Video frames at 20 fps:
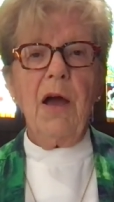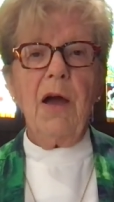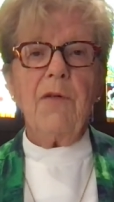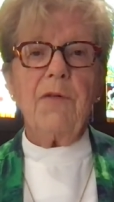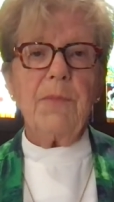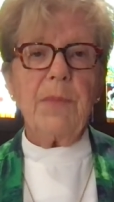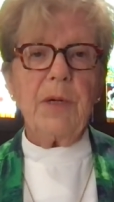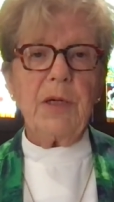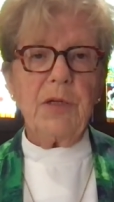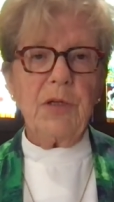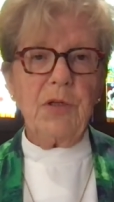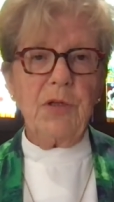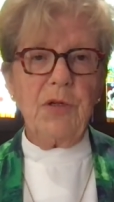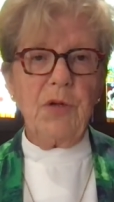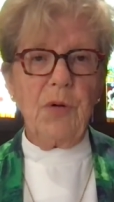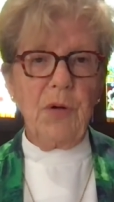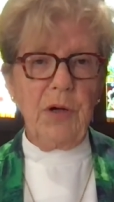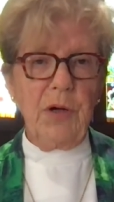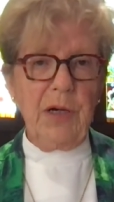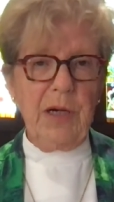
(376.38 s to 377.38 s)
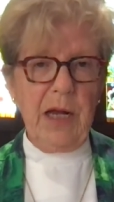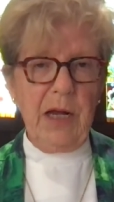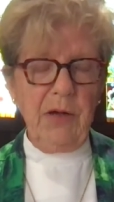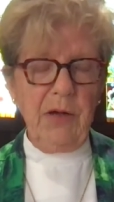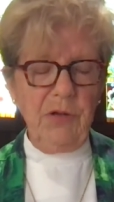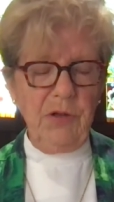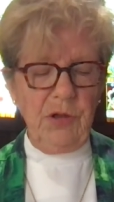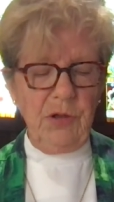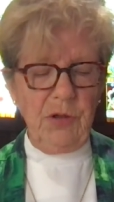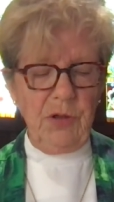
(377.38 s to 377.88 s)
from a torn
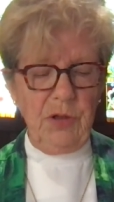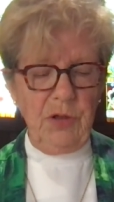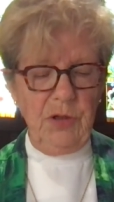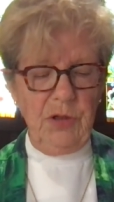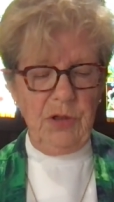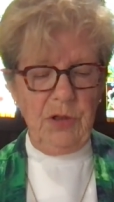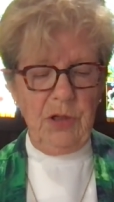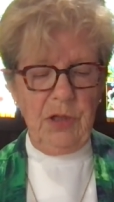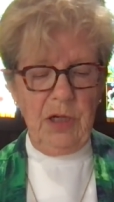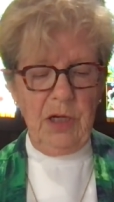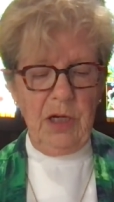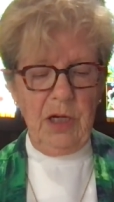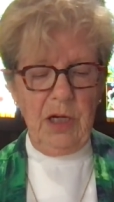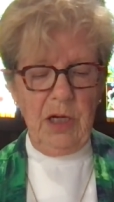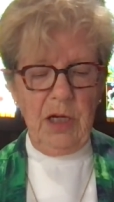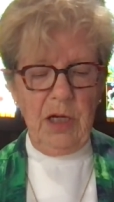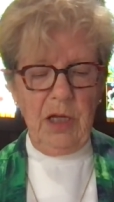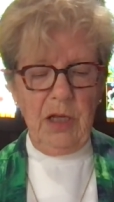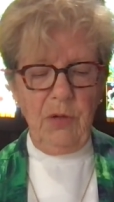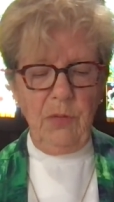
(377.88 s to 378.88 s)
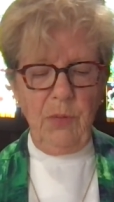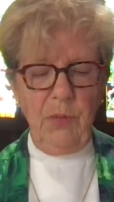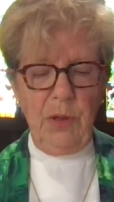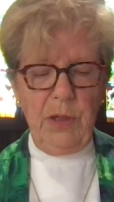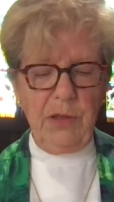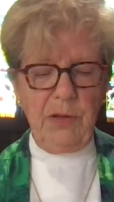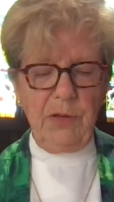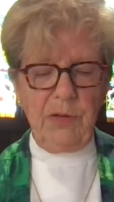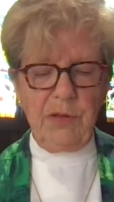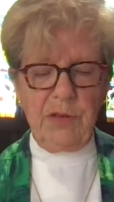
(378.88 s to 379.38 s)
down church, the
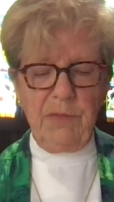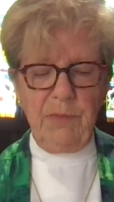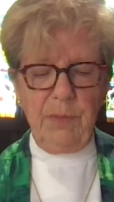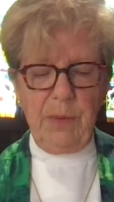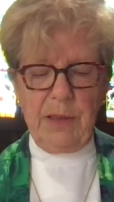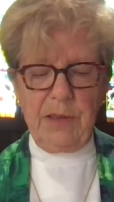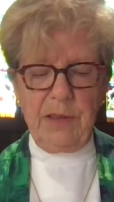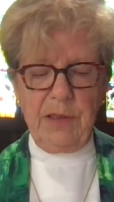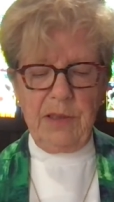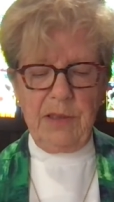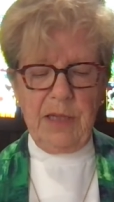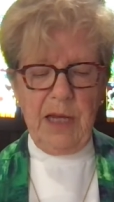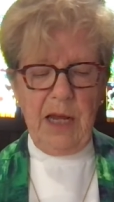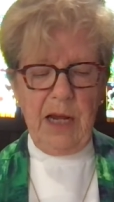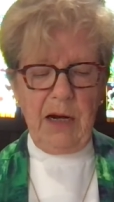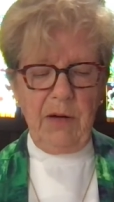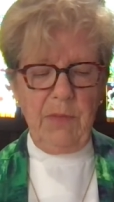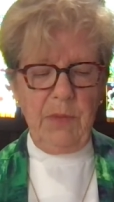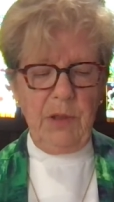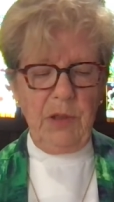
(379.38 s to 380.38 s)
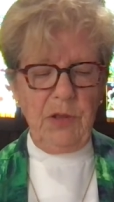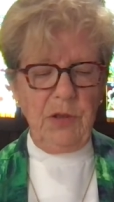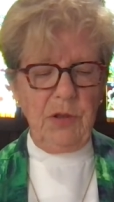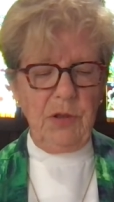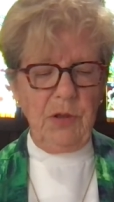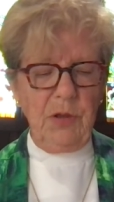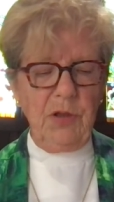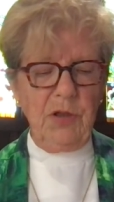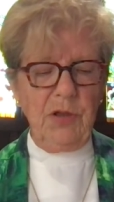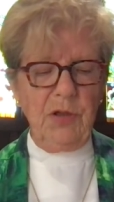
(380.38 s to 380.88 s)
windows of Blessed Sacrament
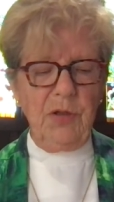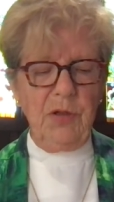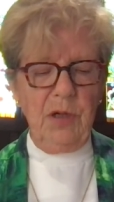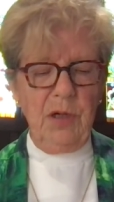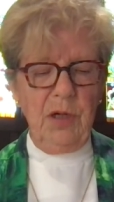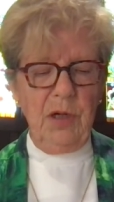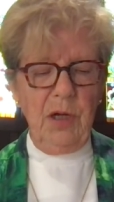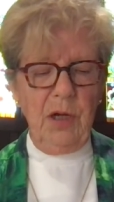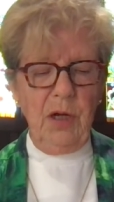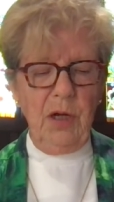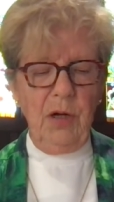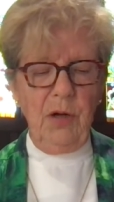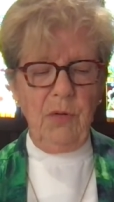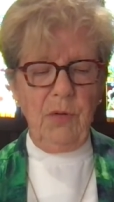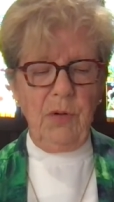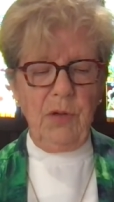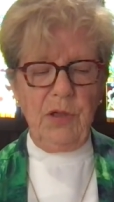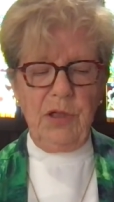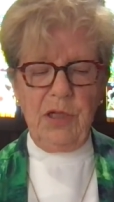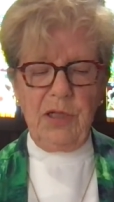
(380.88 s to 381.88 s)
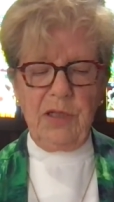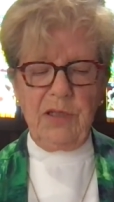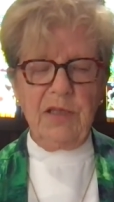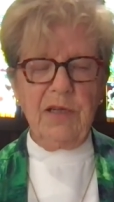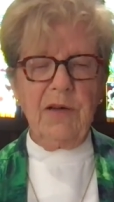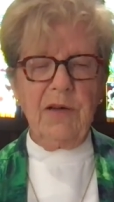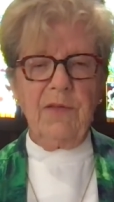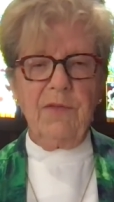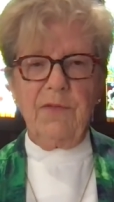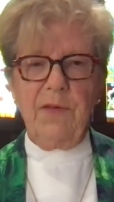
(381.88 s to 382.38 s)
Church were
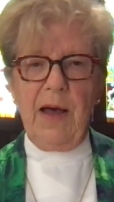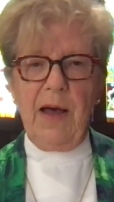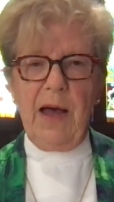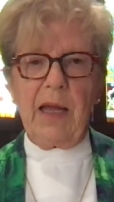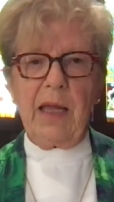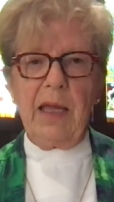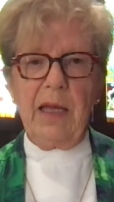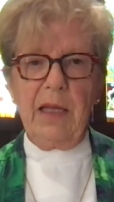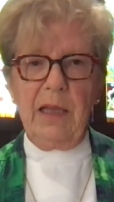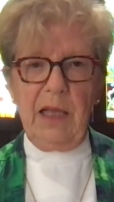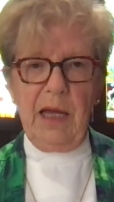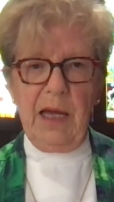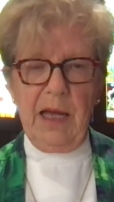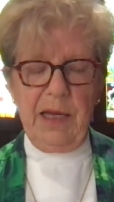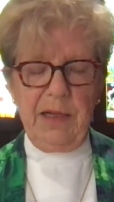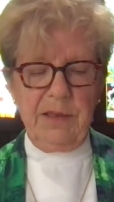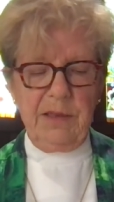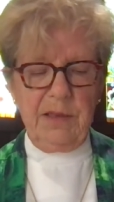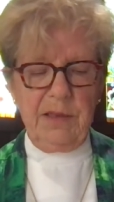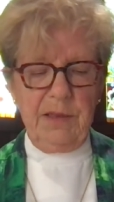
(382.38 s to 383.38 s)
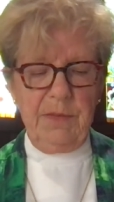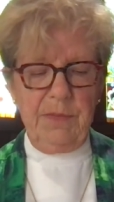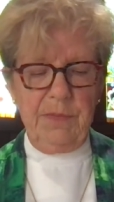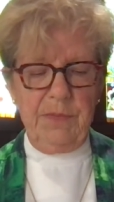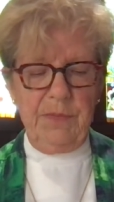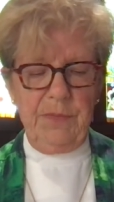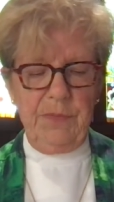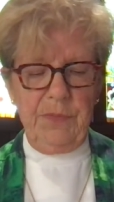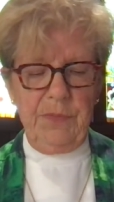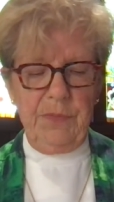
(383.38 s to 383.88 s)
just foggy glass.
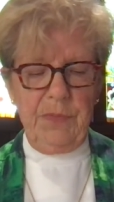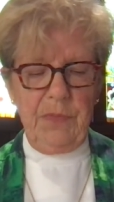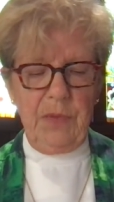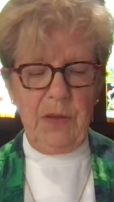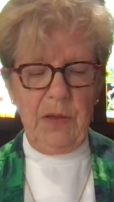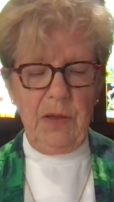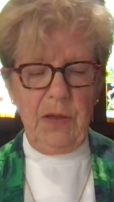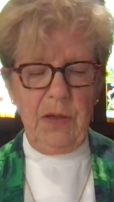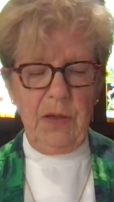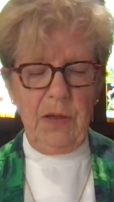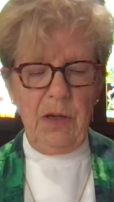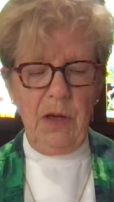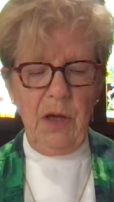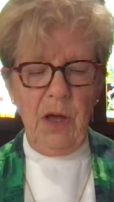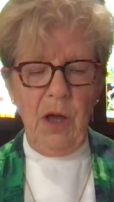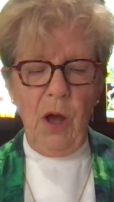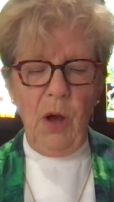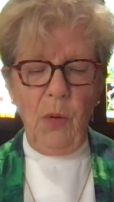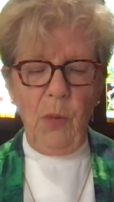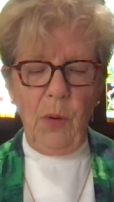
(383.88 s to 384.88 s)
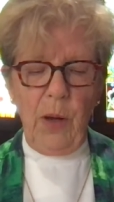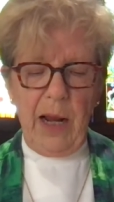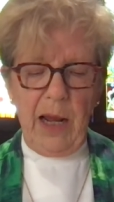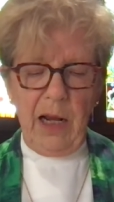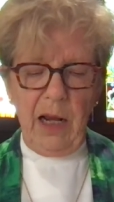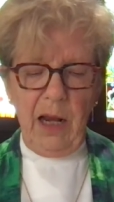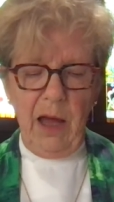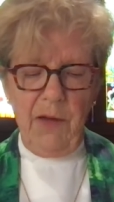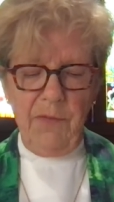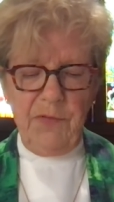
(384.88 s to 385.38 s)
What I
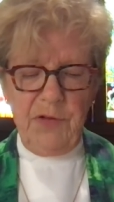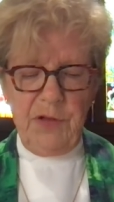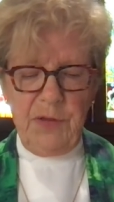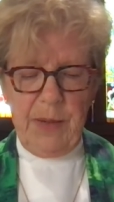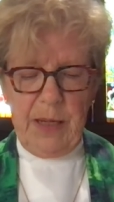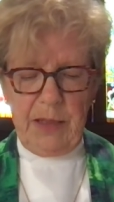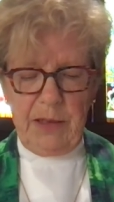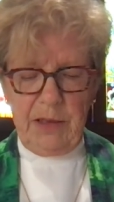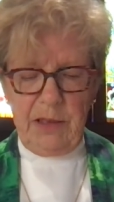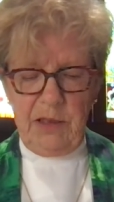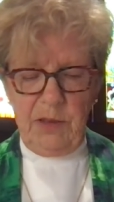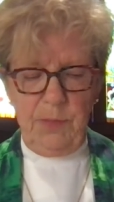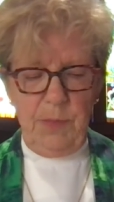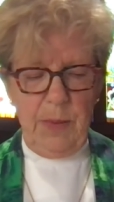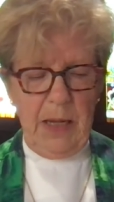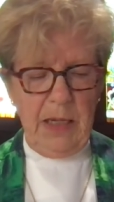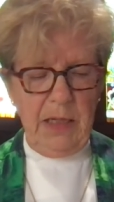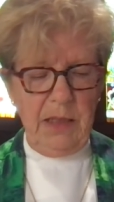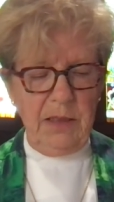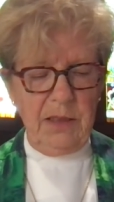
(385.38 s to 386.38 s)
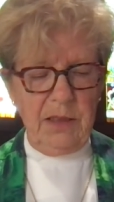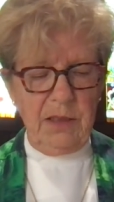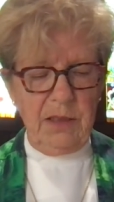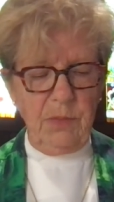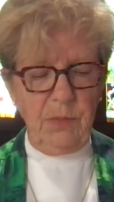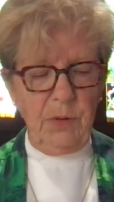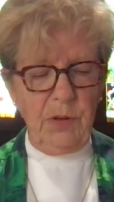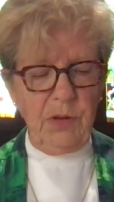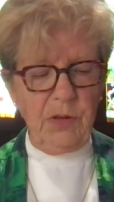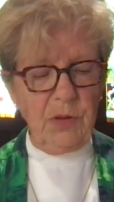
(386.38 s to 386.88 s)
loved about the
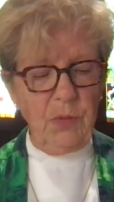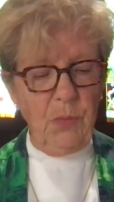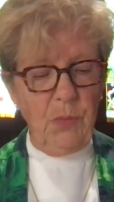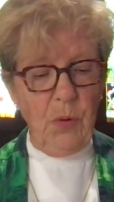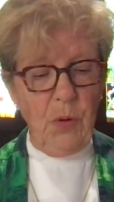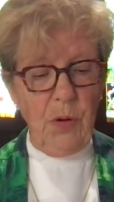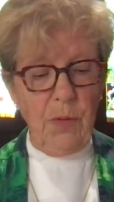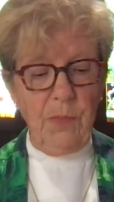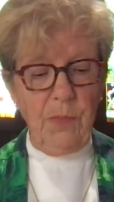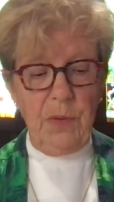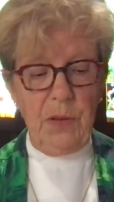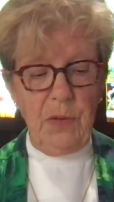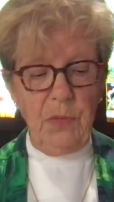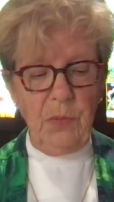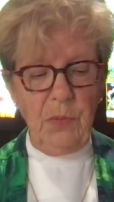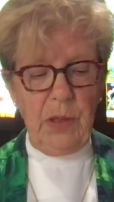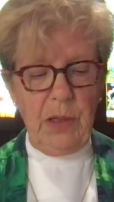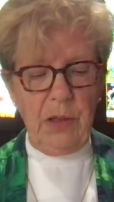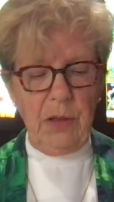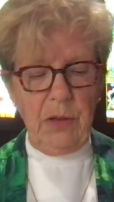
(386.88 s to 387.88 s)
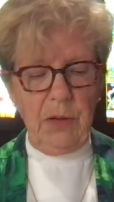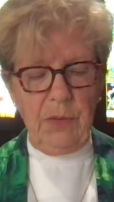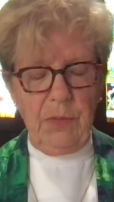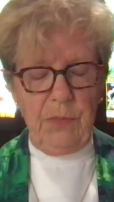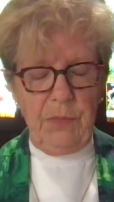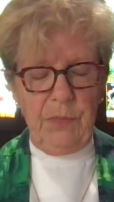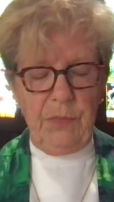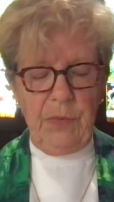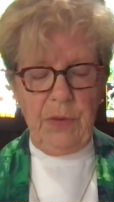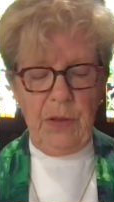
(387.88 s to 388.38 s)
space was the warmth in winter,
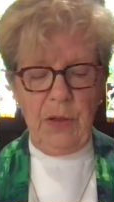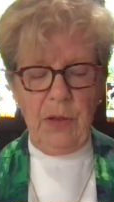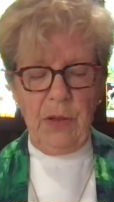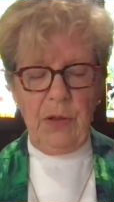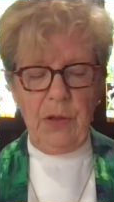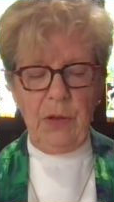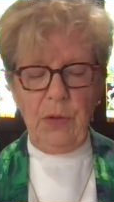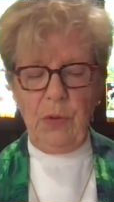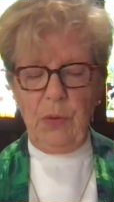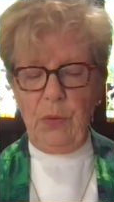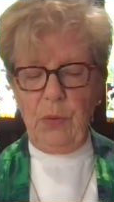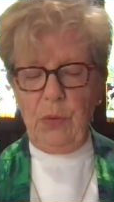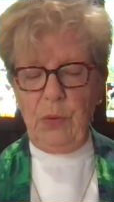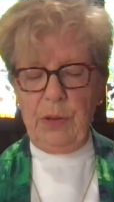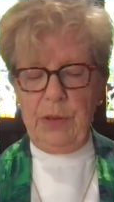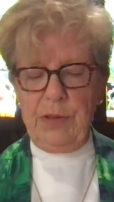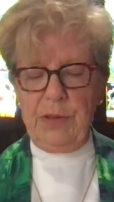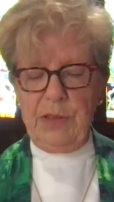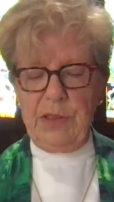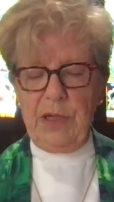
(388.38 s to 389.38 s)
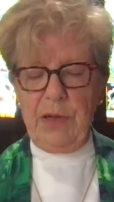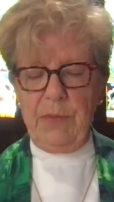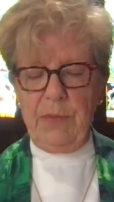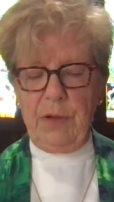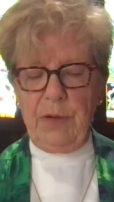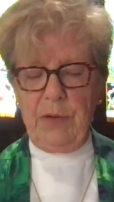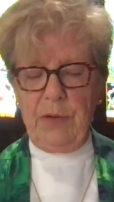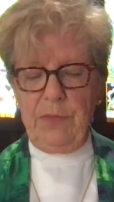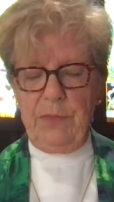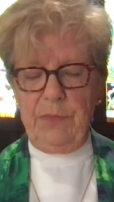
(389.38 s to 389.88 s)
the cool in
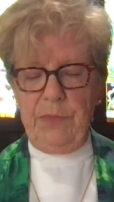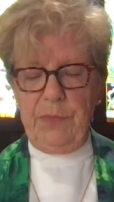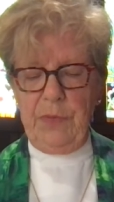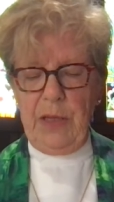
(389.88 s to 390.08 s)
summer,